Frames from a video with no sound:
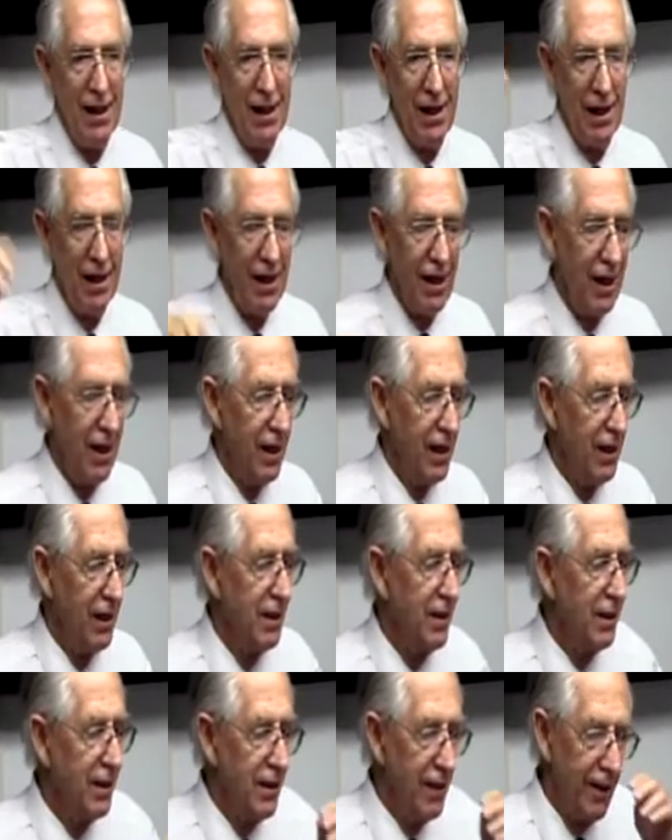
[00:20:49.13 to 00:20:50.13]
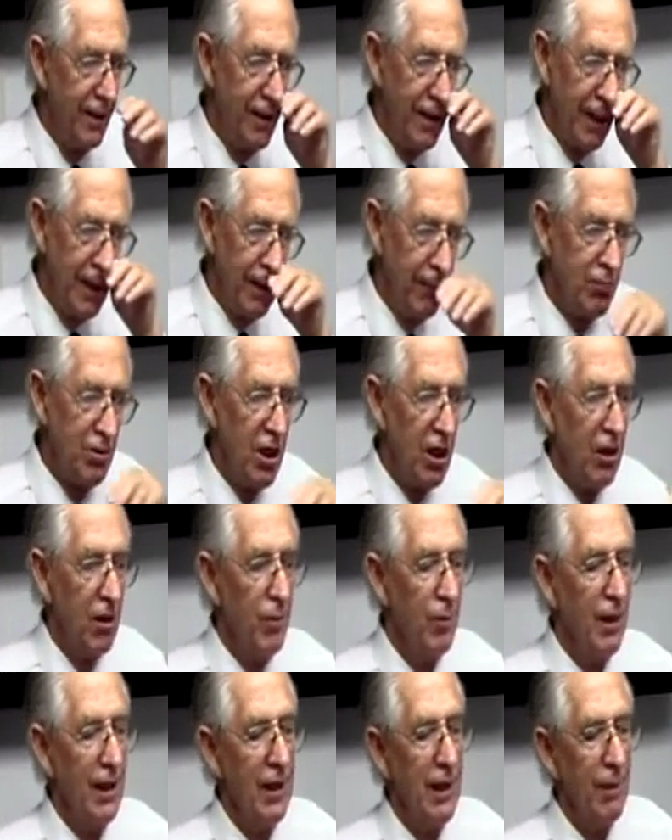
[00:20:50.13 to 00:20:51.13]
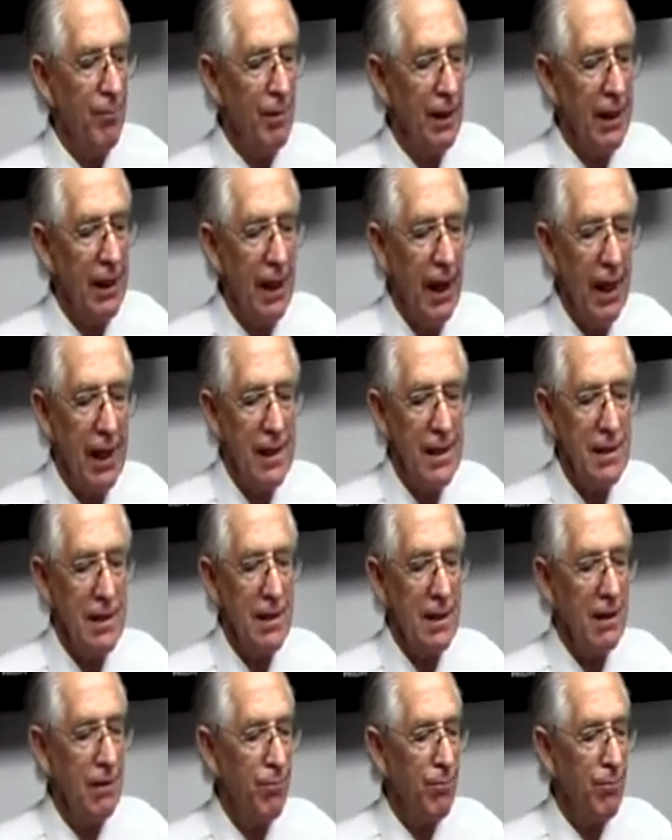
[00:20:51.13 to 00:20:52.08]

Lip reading: Oh, I'm terrible at being lazy,